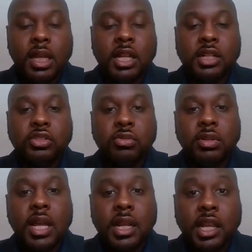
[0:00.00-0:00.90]
and to
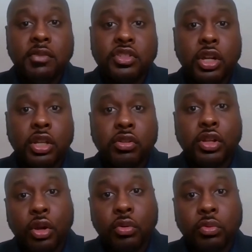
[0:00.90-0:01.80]
let each other
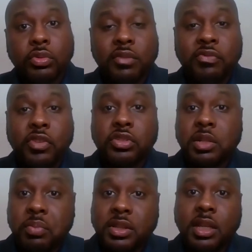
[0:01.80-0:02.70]
know, to feel
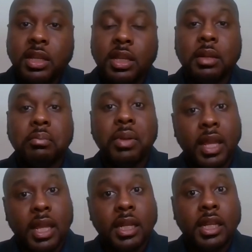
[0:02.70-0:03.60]
sympathy and
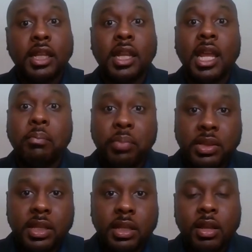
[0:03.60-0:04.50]
pain and
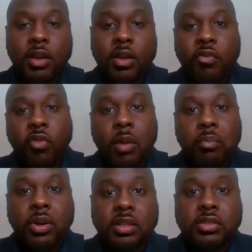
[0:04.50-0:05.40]
empathy for our
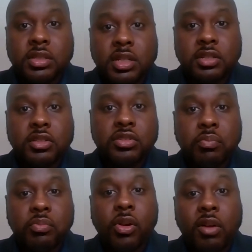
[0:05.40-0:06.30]
brothers and sisters
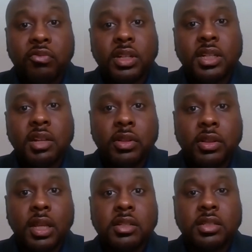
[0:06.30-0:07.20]
abroad for the
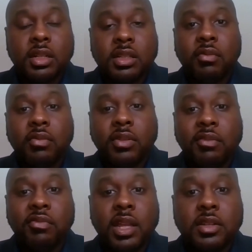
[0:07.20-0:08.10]
different things that
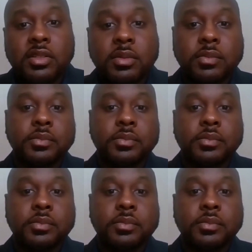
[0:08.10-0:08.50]
they faced.